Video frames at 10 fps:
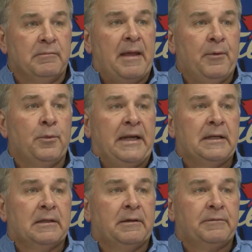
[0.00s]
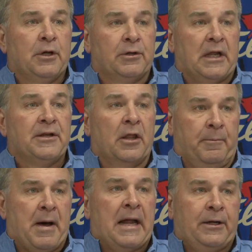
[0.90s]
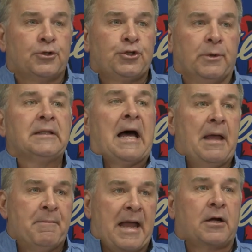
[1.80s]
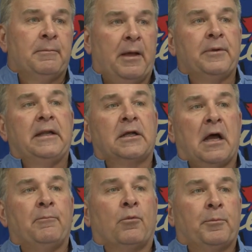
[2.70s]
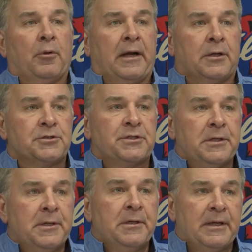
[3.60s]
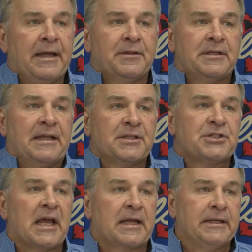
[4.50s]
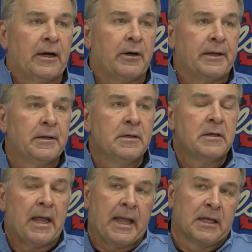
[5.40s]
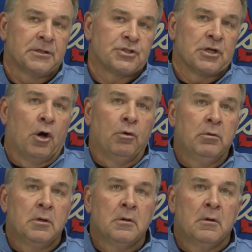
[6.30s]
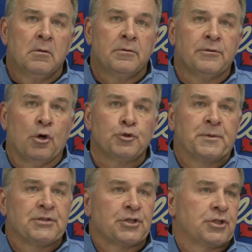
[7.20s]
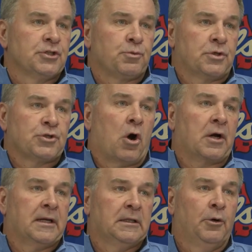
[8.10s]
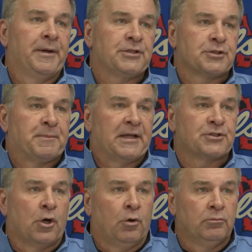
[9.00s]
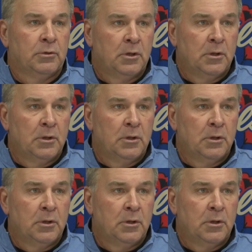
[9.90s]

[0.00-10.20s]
maybe we need another body or two at linebacker. Maybe we need a couple more players in the secondary. And so those positions were targeted a little bit just based on,